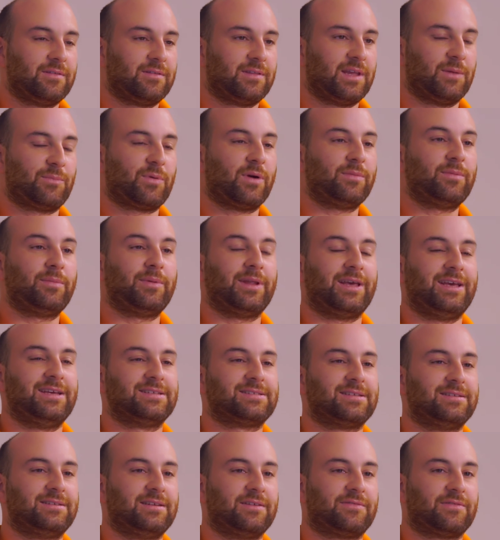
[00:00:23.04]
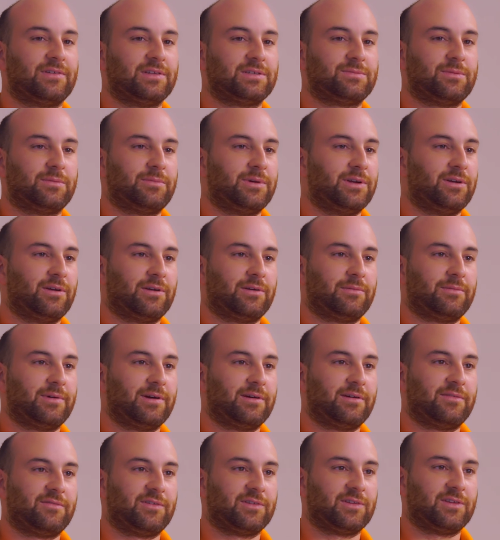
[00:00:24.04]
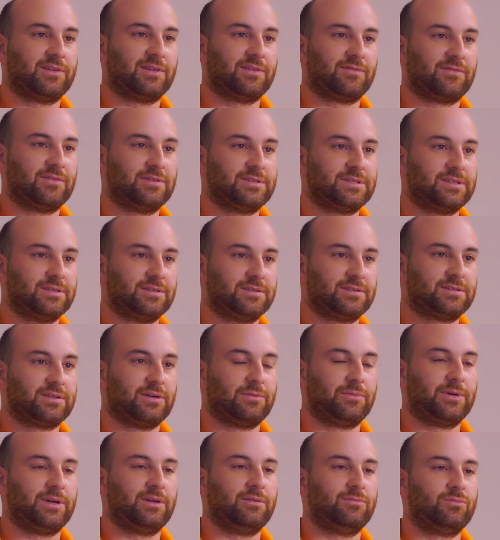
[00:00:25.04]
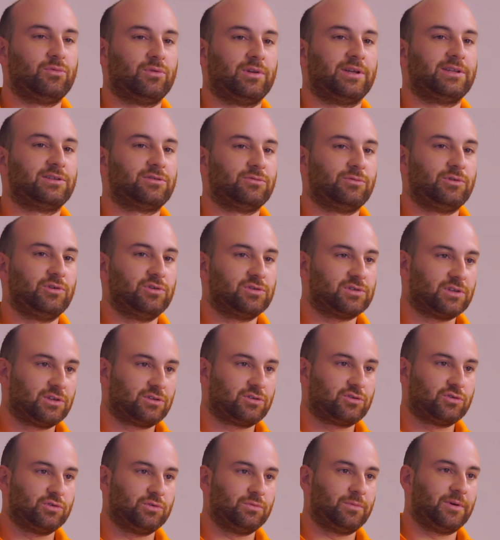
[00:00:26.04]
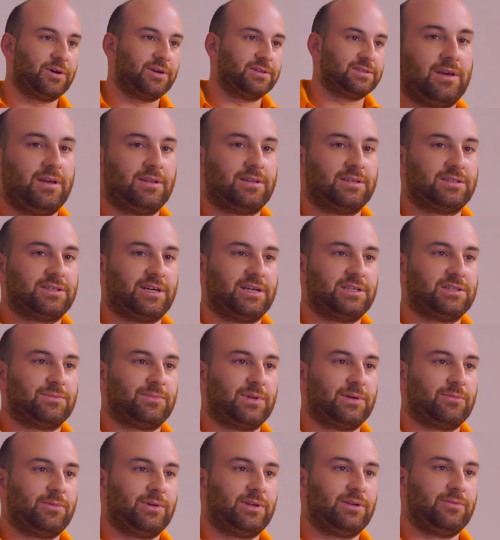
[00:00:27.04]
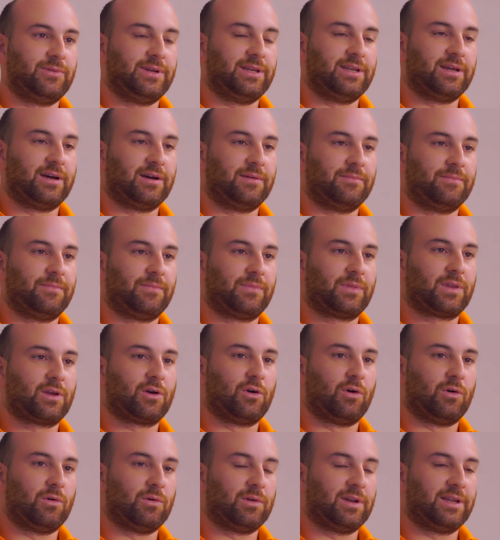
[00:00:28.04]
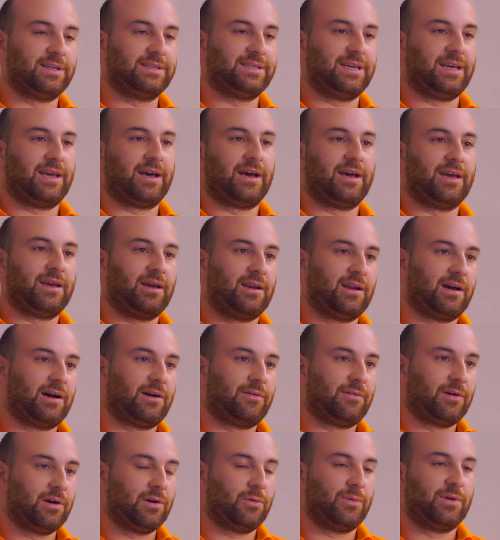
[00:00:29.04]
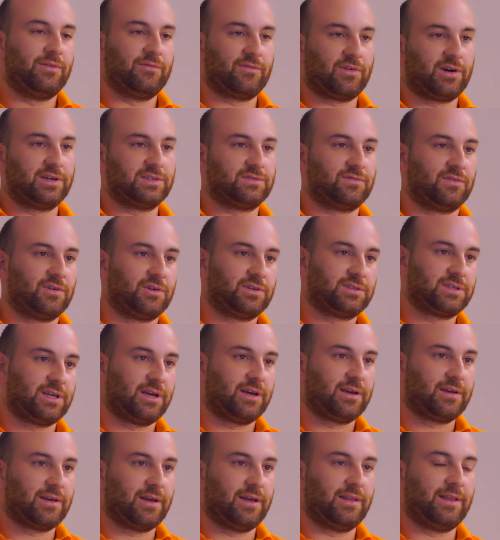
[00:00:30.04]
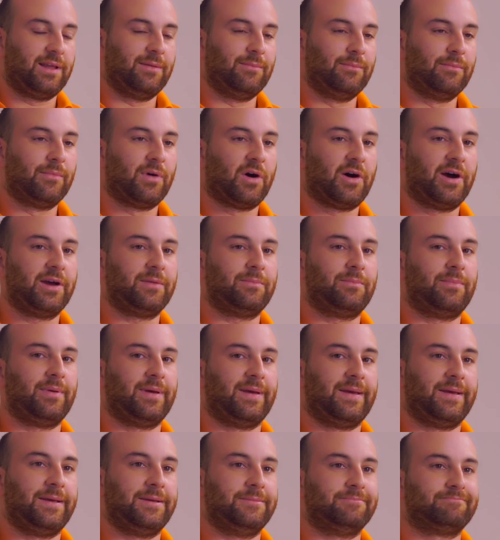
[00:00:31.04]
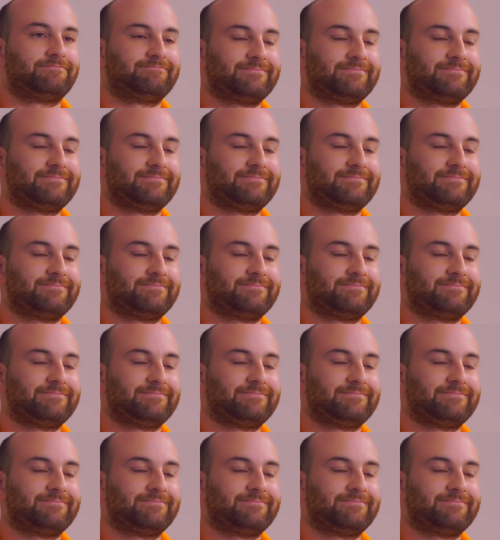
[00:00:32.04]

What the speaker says: There probably is a difference, but we're not aware of what the difference is. So we will use the two words interchangeably. We call a DA an RO and vice versa, and there might be